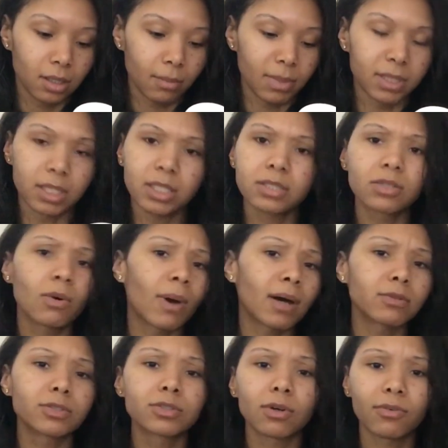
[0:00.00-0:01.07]
But these go
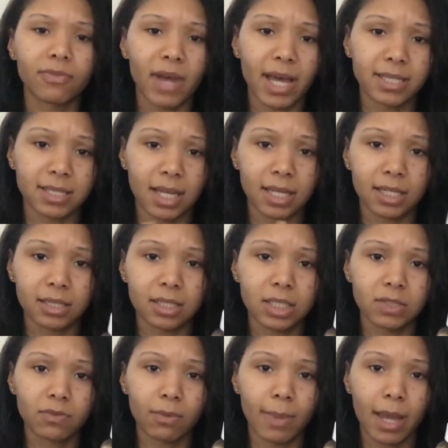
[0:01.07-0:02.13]
out so fast. I get
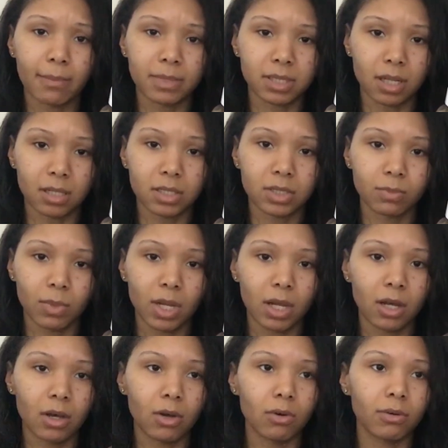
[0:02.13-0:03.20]
these from Amazon as
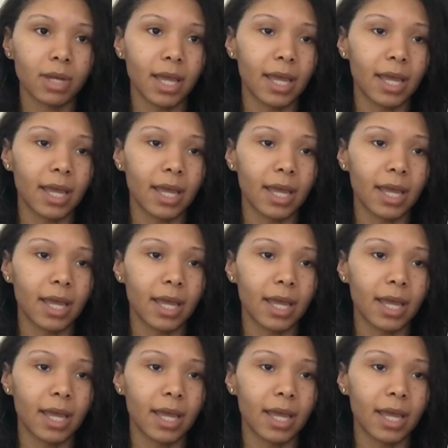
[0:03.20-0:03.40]
well.